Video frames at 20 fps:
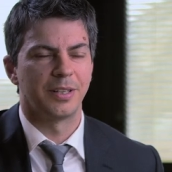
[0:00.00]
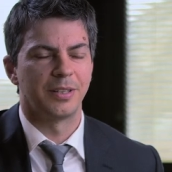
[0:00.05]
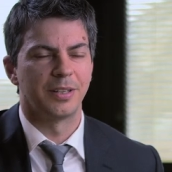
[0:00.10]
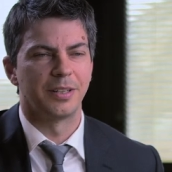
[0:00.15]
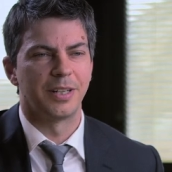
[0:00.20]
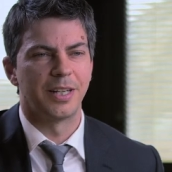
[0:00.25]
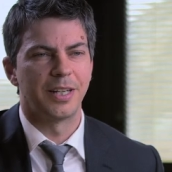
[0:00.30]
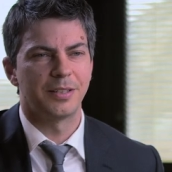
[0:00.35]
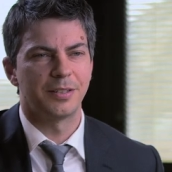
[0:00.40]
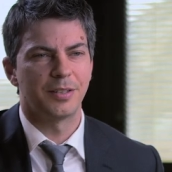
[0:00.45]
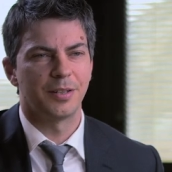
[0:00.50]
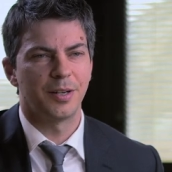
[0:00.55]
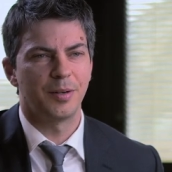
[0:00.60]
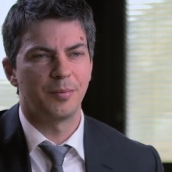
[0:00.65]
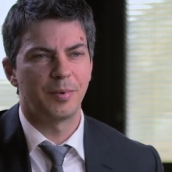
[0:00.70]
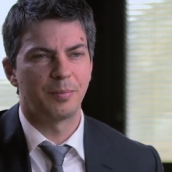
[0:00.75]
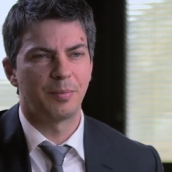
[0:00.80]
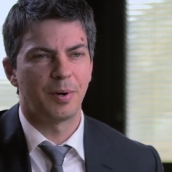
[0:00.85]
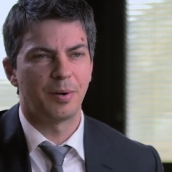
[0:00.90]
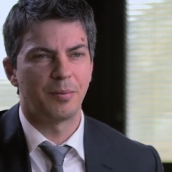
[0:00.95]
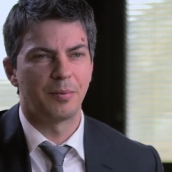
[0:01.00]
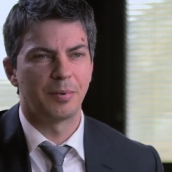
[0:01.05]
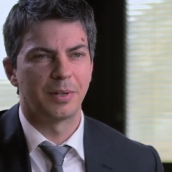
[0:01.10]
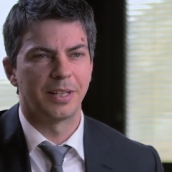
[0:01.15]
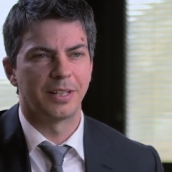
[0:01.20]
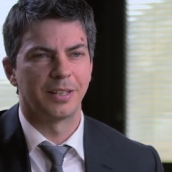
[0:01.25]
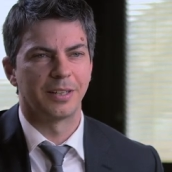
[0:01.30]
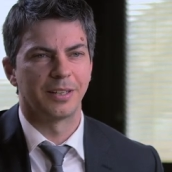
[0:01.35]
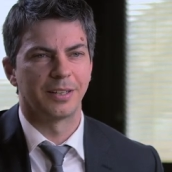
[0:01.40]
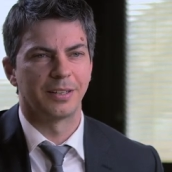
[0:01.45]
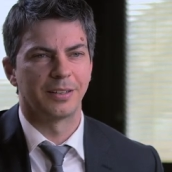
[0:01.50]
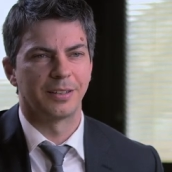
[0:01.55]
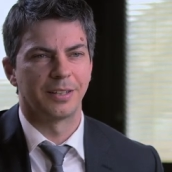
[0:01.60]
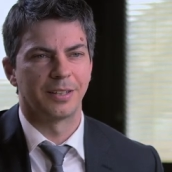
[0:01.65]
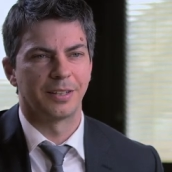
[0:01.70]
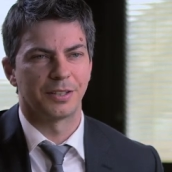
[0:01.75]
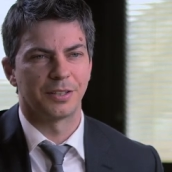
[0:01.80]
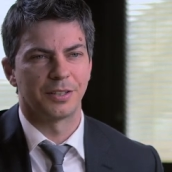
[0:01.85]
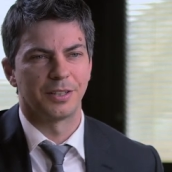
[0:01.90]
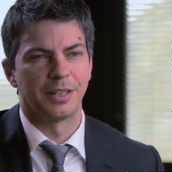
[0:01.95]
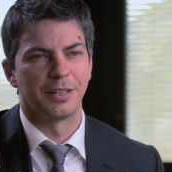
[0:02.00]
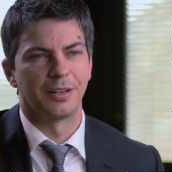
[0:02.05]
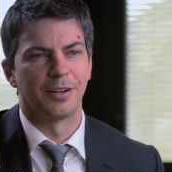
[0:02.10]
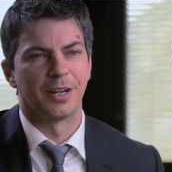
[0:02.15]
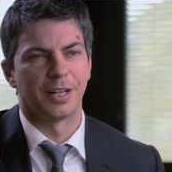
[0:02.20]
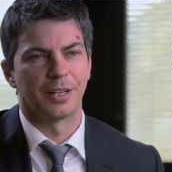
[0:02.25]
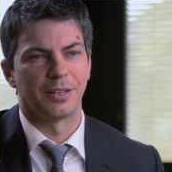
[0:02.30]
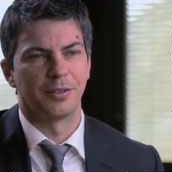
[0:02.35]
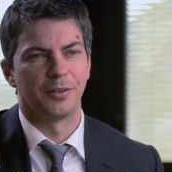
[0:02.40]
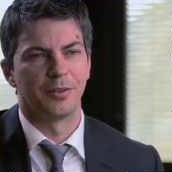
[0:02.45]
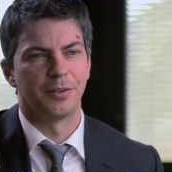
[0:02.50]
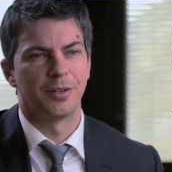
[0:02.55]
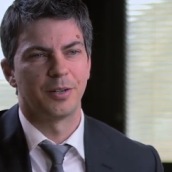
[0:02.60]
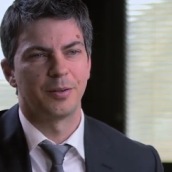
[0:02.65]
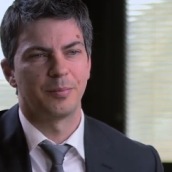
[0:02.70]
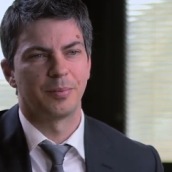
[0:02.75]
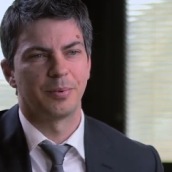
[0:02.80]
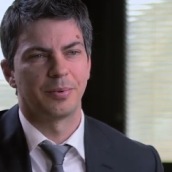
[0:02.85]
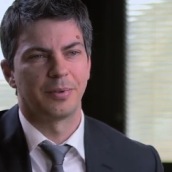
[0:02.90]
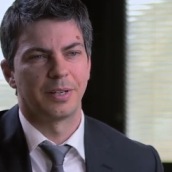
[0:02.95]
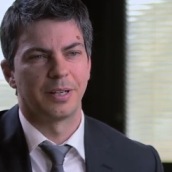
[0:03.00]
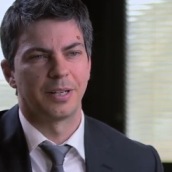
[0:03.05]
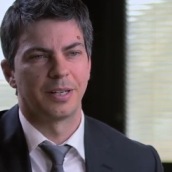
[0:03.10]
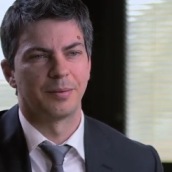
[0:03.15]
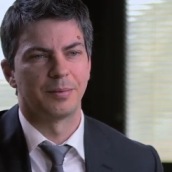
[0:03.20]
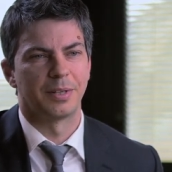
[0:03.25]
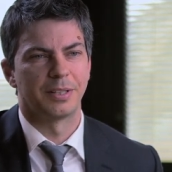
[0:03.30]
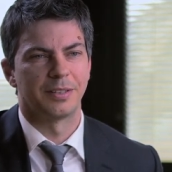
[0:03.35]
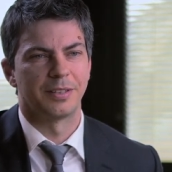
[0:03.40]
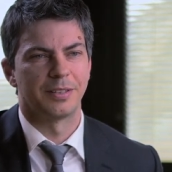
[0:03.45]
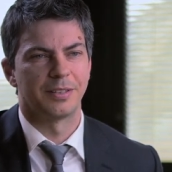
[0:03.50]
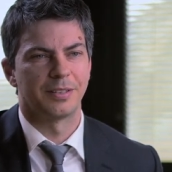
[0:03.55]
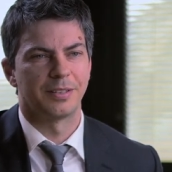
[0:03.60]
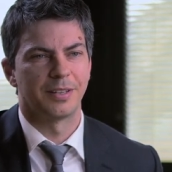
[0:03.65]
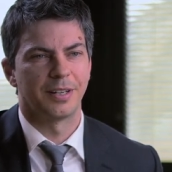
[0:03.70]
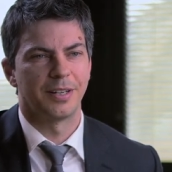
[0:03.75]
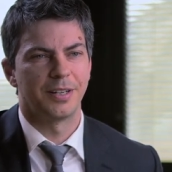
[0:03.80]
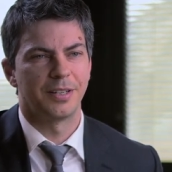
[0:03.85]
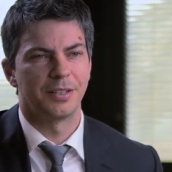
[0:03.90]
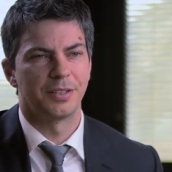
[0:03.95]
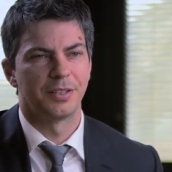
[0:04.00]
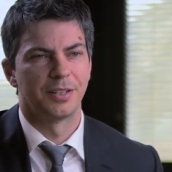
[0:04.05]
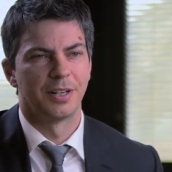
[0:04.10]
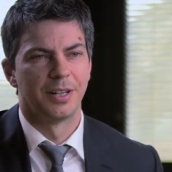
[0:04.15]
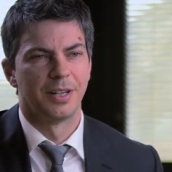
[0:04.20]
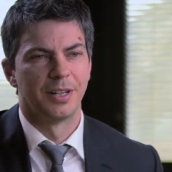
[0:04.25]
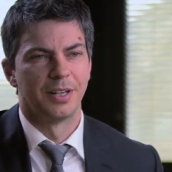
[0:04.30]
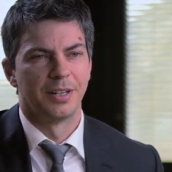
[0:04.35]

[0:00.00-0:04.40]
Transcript: in the near term, we probably actually like Europe at this stage.